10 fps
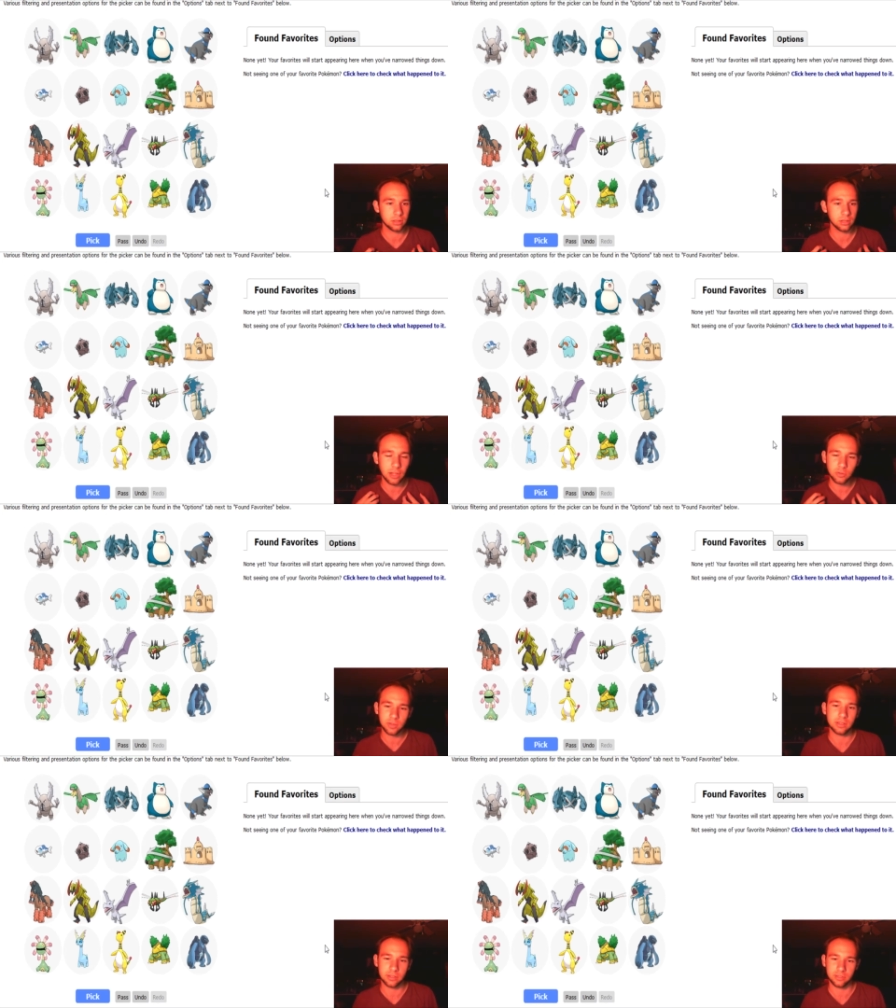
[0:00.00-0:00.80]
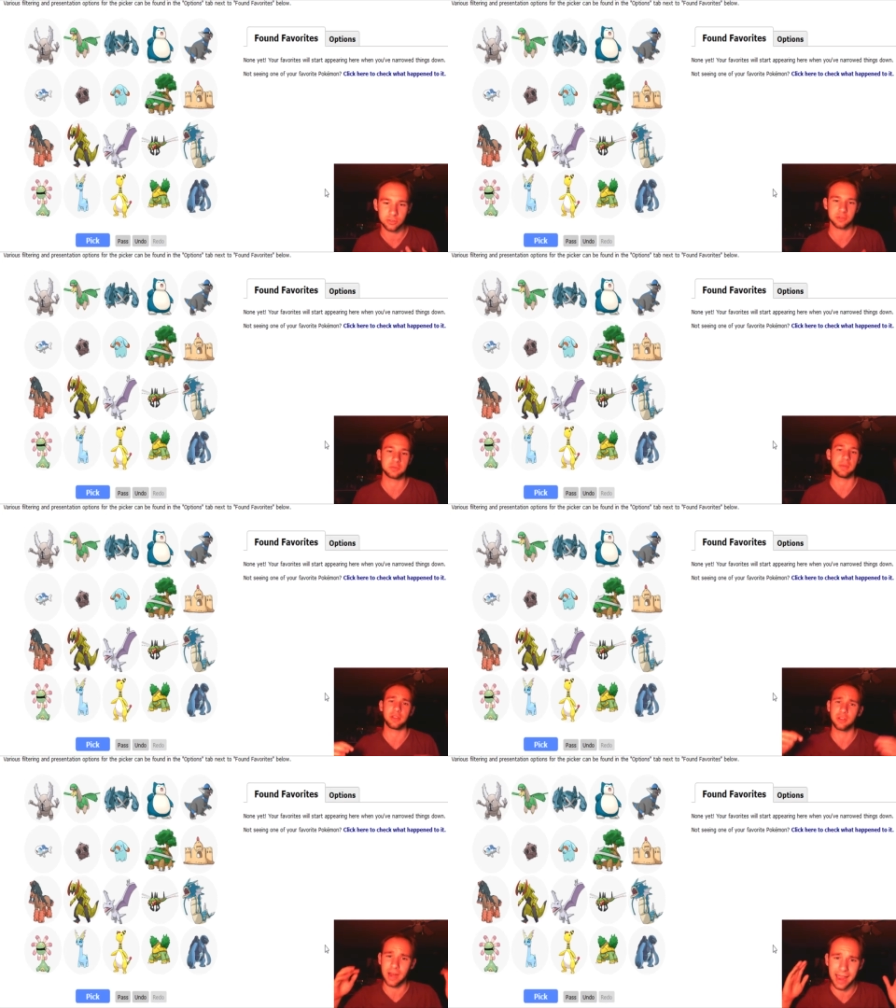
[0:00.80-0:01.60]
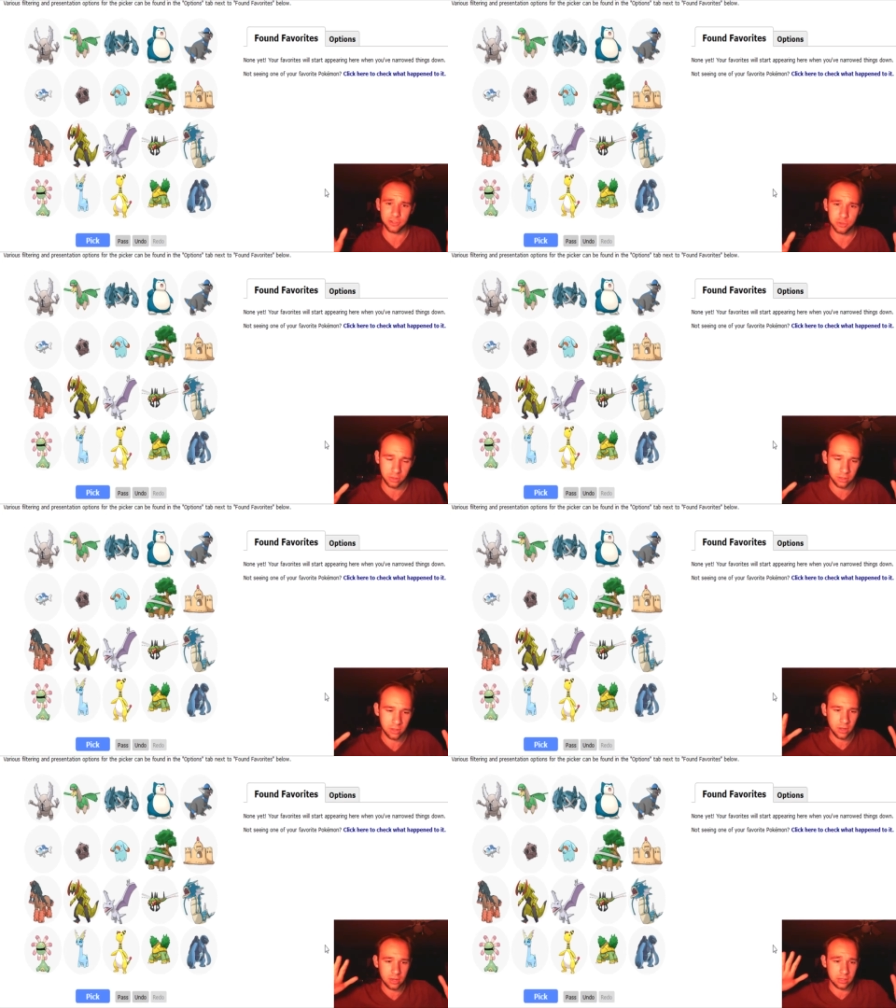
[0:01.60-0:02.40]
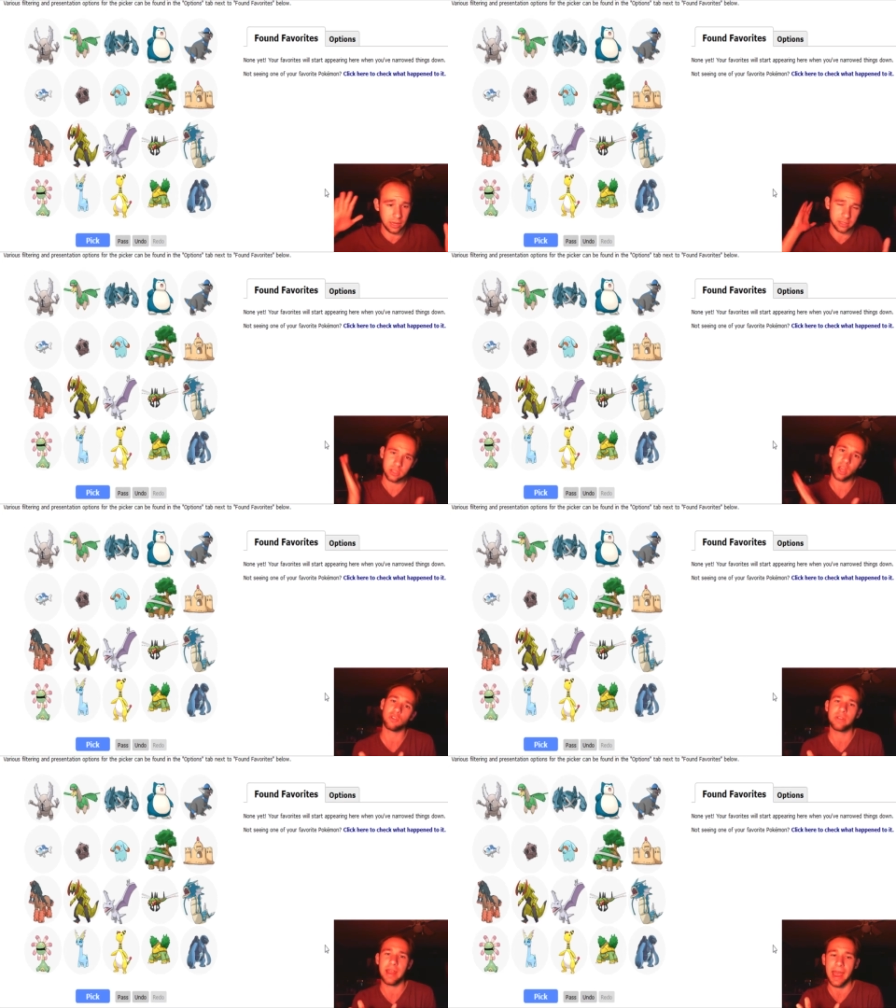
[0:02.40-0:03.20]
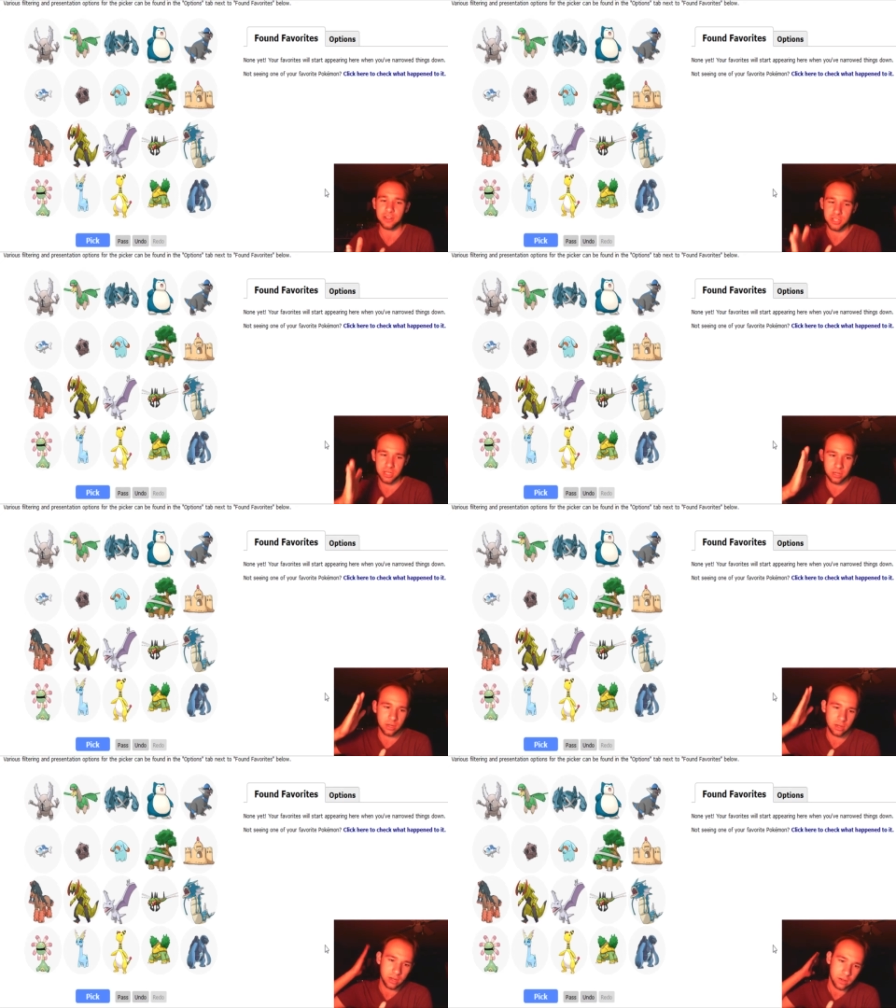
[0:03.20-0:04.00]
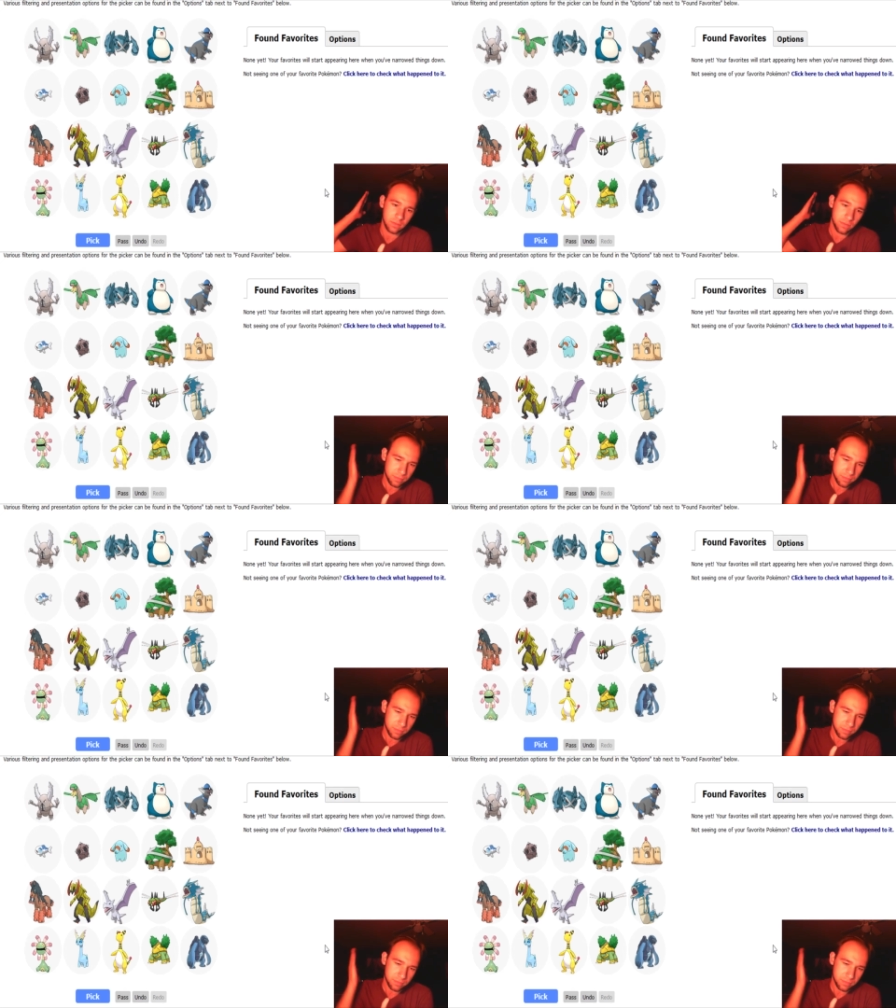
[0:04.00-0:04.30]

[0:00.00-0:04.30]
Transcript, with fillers: That's what the list is supposed to be about. Your actual, like, gut reaction.